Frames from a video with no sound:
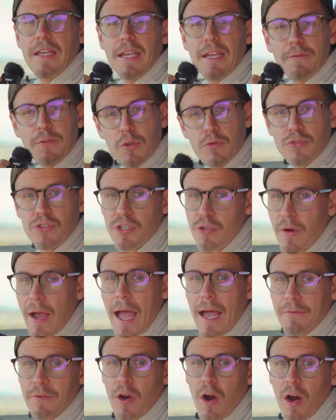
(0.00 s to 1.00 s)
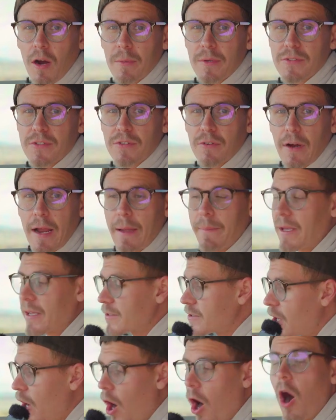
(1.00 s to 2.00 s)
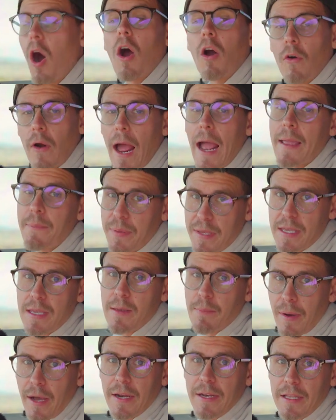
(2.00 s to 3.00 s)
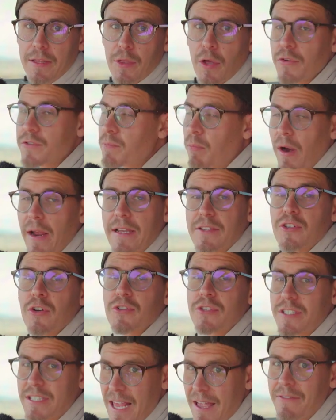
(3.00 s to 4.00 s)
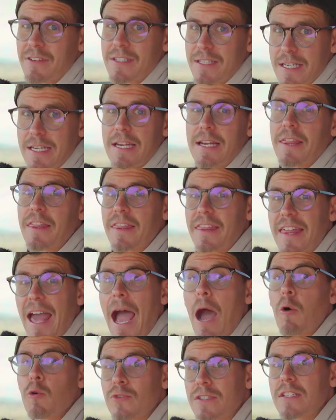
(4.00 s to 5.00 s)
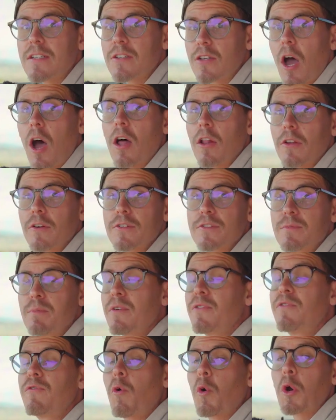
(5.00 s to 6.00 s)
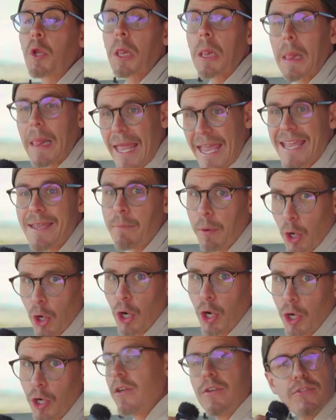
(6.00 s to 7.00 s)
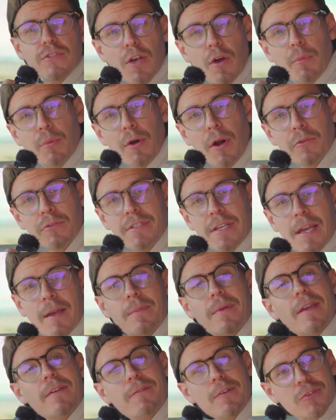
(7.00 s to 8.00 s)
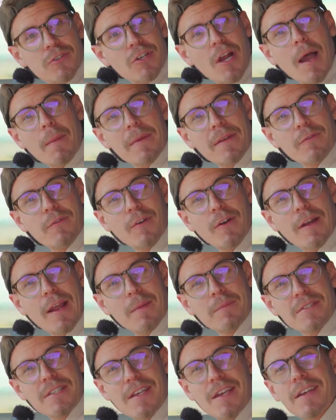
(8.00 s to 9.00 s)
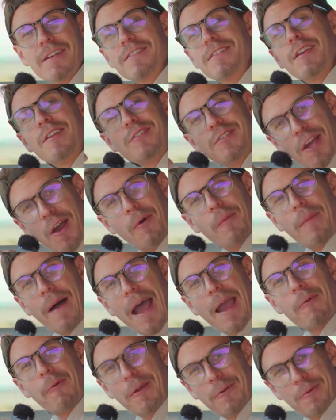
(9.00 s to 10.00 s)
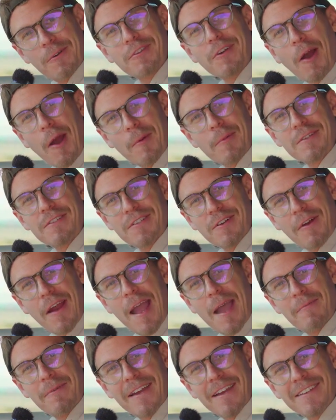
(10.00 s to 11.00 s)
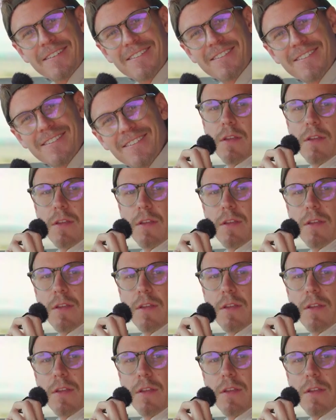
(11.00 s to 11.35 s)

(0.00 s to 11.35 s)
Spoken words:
If you do have carbon ceramics, RIP, buddy. Those brakes are $17,000 before labor. So pro tip, if you're shopping for an M6, don't buy one with carbon ceramics.